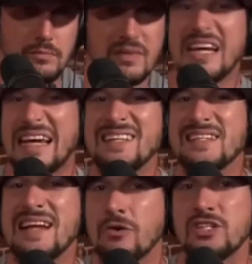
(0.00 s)
It's now
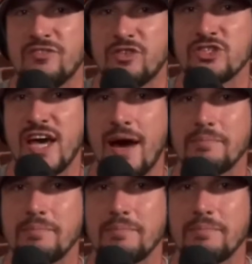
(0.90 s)
tit for tat.
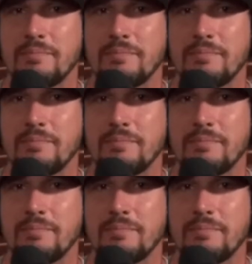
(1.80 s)
Because guess what?